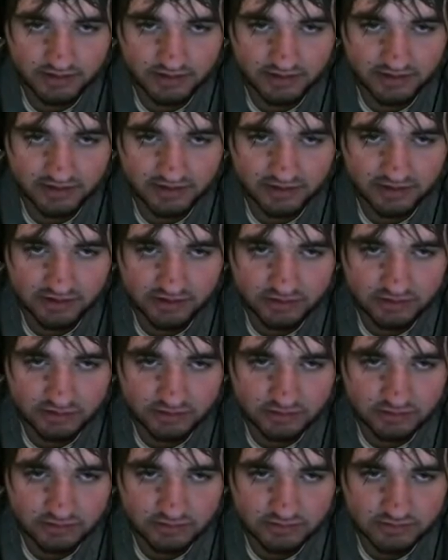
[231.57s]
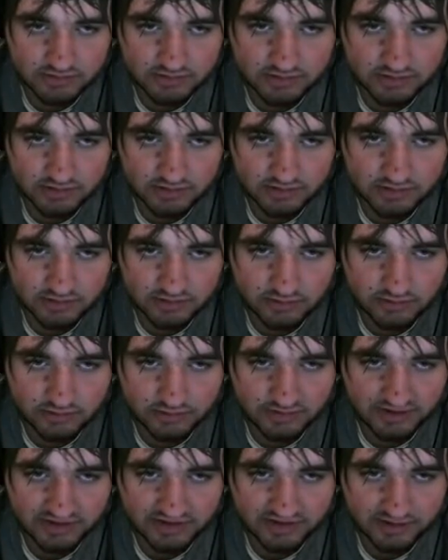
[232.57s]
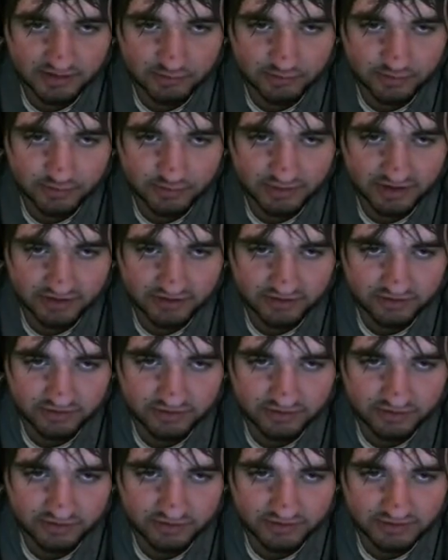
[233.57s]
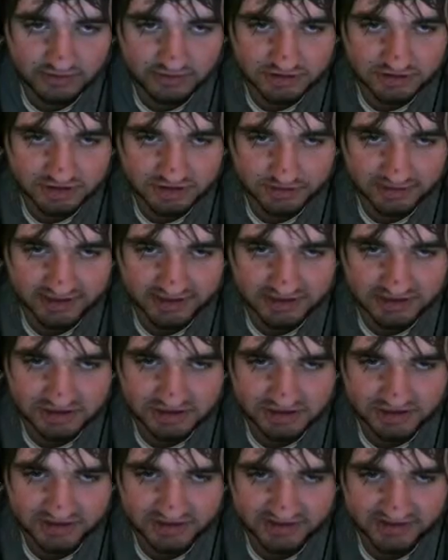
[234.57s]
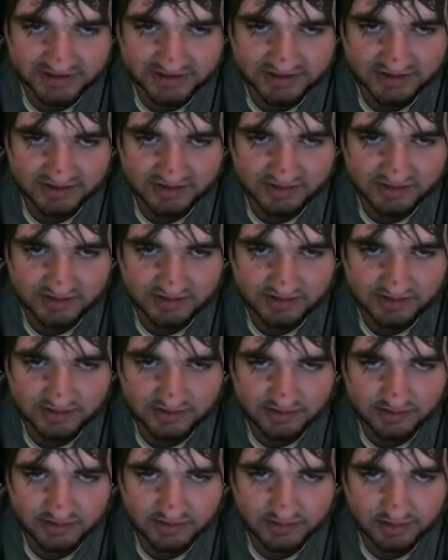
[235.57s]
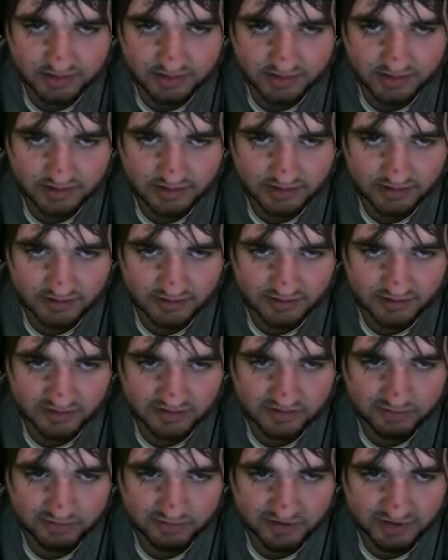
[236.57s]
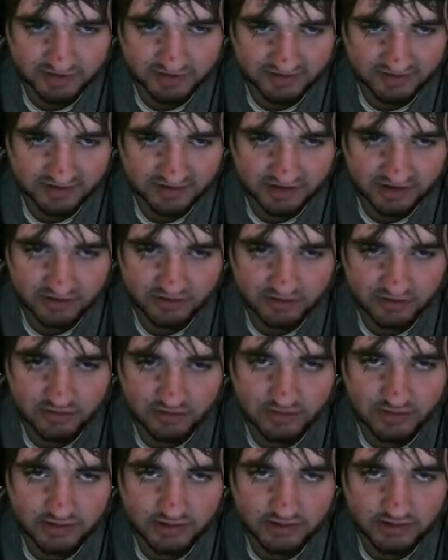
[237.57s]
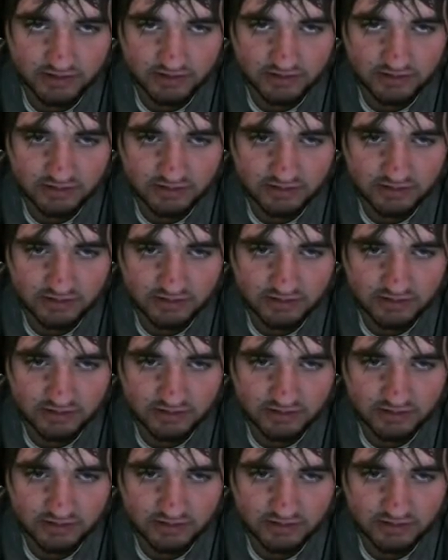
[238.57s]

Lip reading: I know, or at least I'm pretty sure there should be a chest that spawns here, right?